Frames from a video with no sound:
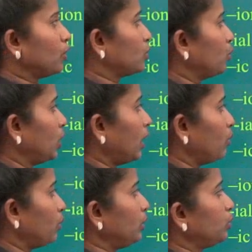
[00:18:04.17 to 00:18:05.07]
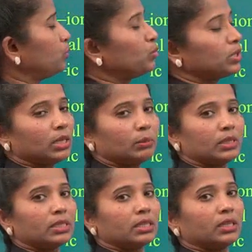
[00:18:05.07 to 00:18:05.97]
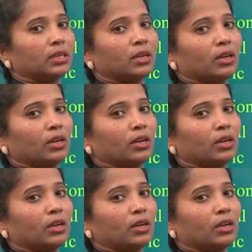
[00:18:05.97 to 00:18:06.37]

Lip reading: So you have only 2 syllables here.